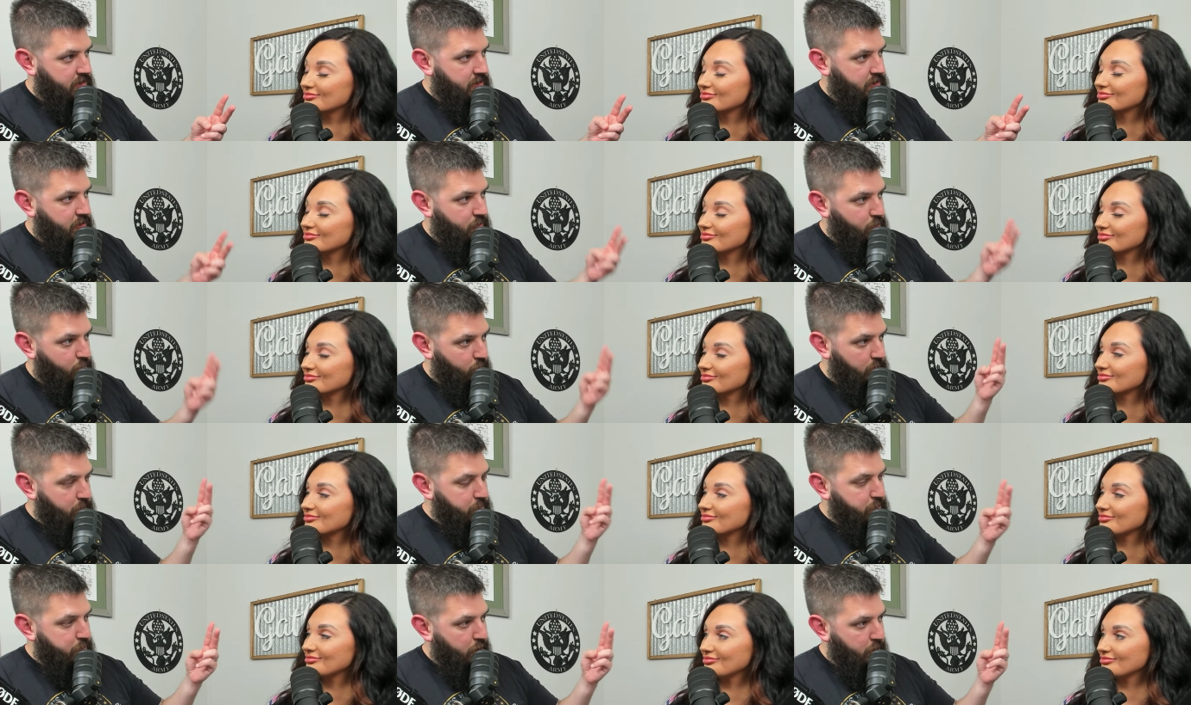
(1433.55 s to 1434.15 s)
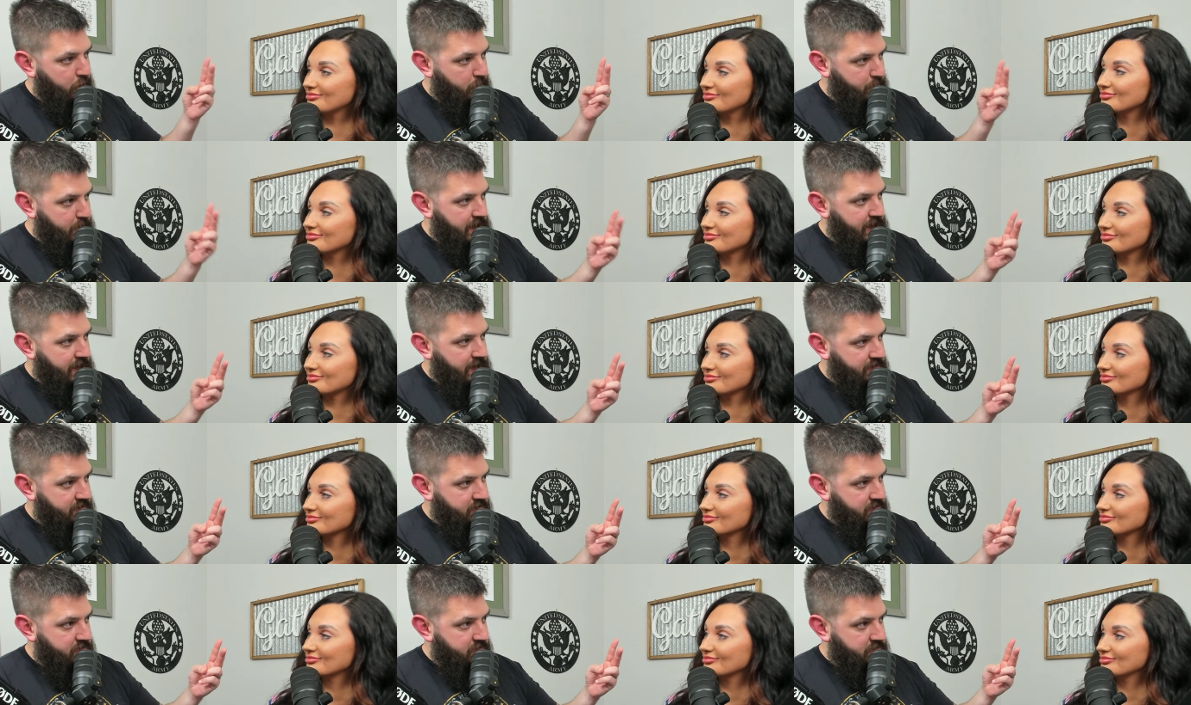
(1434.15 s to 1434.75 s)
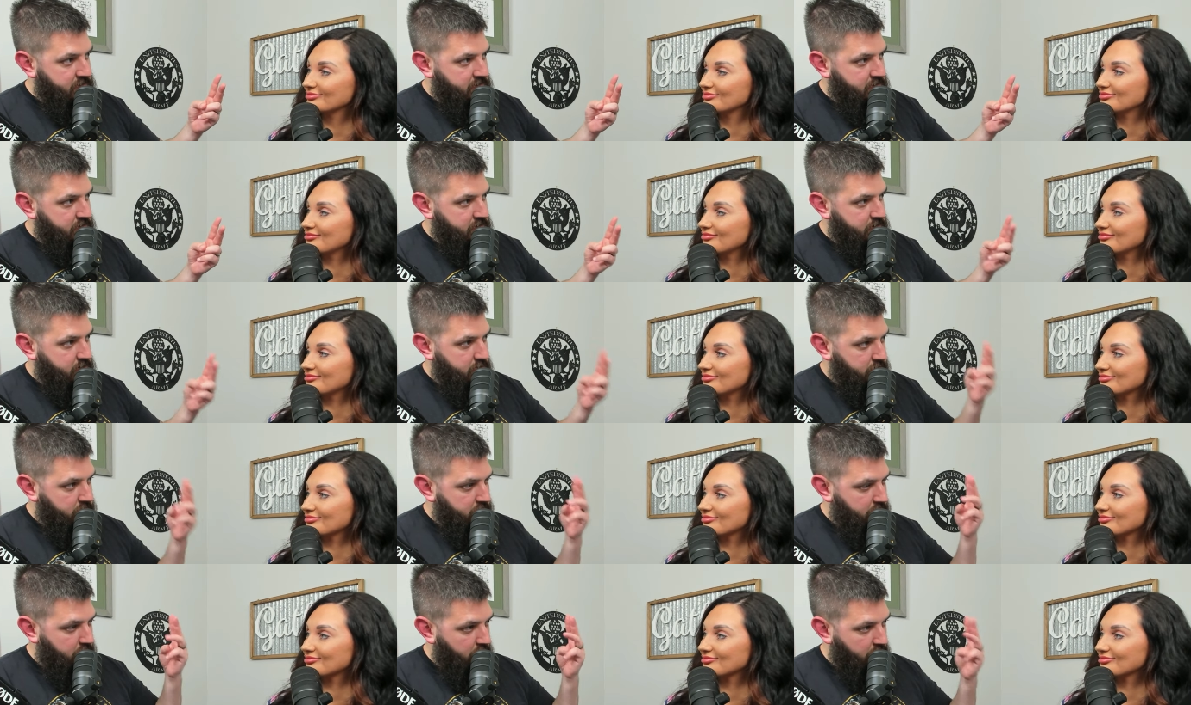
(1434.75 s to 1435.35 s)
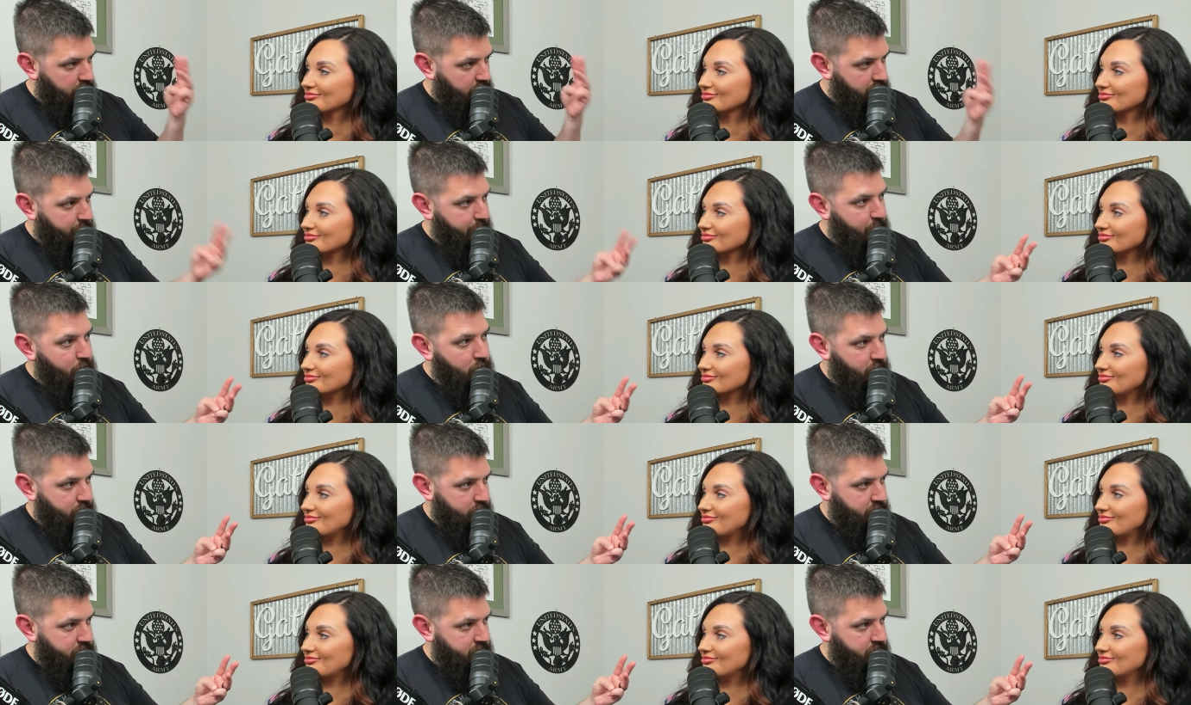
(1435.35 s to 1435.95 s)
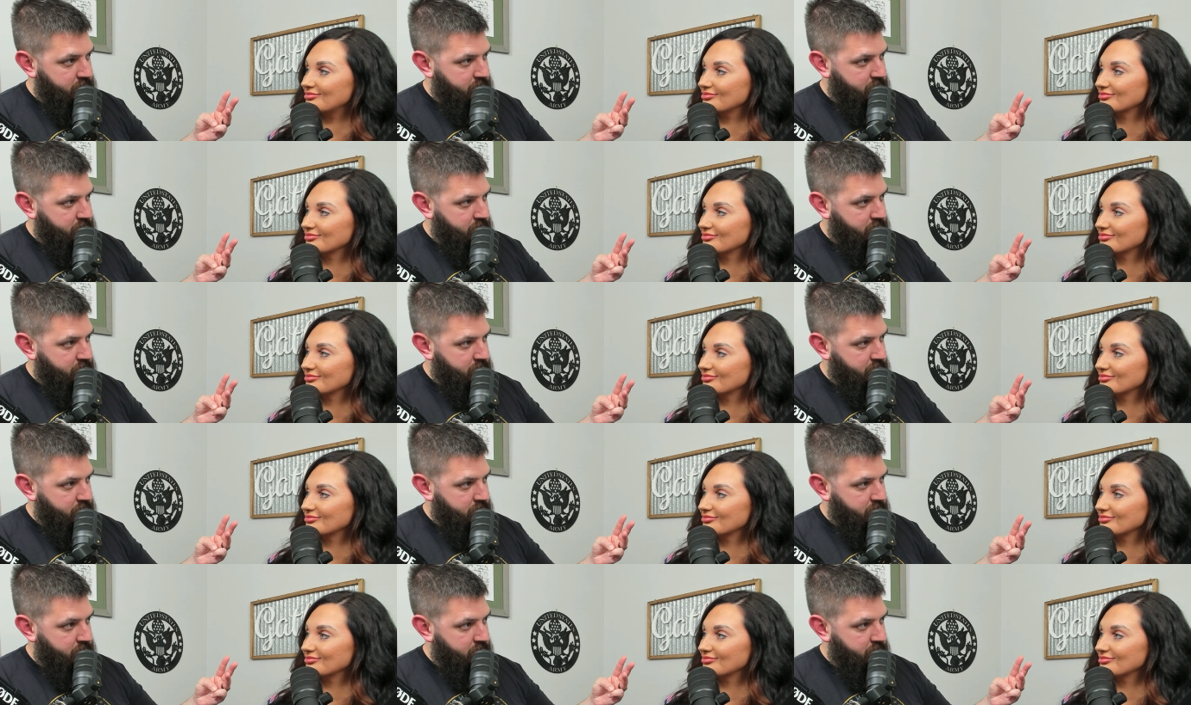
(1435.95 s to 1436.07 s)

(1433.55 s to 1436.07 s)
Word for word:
Speaker 1: We put men on the moon.